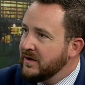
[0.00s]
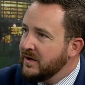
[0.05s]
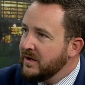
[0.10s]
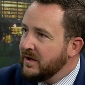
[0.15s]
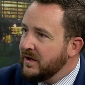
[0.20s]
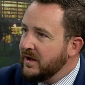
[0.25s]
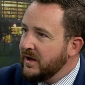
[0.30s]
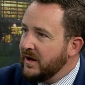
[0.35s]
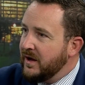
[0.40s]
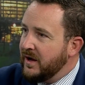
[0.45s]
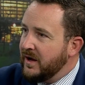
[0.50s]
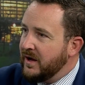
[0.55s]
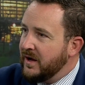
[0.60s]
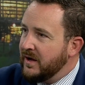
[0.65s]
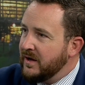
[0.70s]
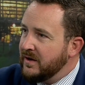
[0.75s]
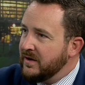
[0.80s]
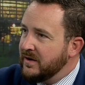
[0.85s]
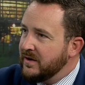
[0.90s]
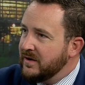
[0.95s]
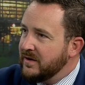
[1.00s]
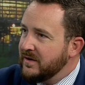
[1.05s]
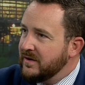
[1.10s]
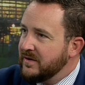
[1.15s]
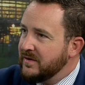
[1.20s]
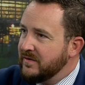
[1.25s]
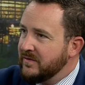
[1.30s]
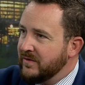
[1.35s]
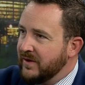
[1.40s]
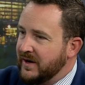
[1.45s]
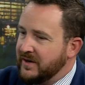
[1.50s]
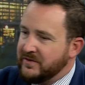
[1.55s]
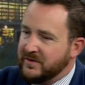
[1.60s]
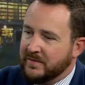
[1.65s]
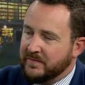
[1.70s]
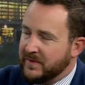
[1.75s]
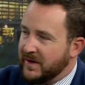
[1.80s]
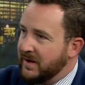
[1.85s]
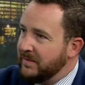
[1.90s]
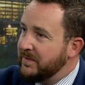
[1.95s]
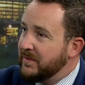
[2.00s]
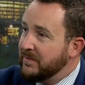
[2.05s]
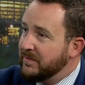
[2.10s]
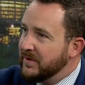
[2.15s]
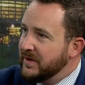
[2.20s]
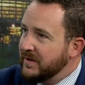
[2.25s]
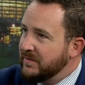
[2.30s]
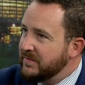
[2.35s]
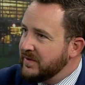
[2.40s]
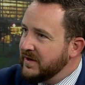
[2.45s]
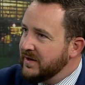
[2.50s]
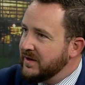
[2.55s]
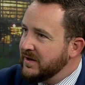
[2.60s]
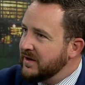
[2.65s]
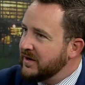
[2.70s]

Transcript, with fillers: Mm -hmm. And Ray jumped up and bleeped it.